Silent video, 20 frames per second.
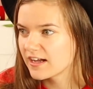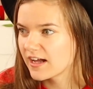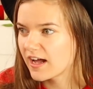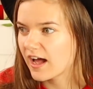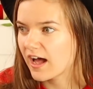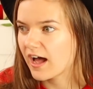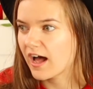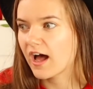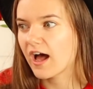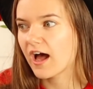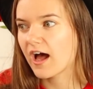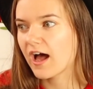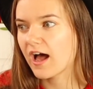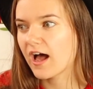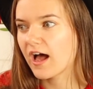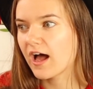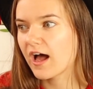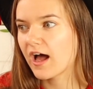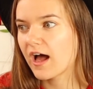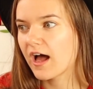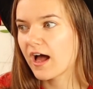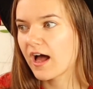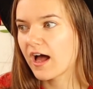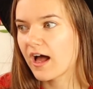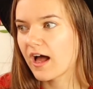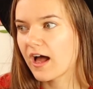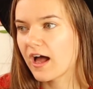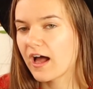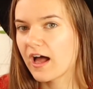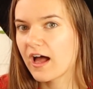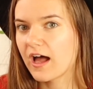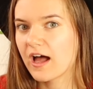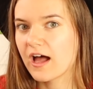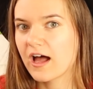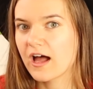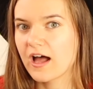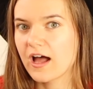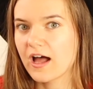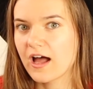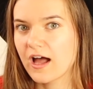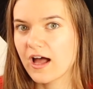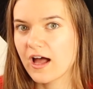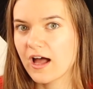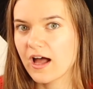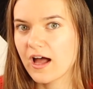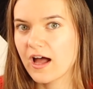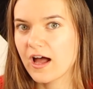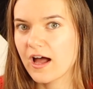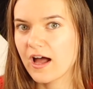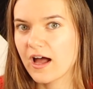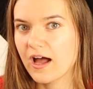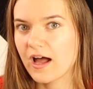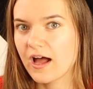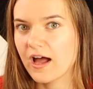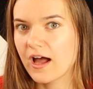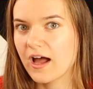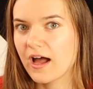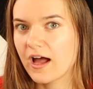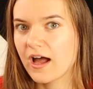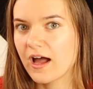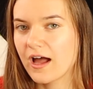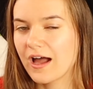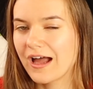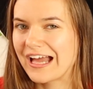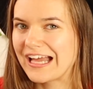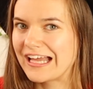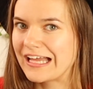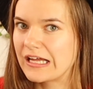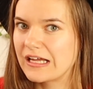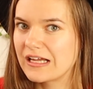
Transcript: (silence)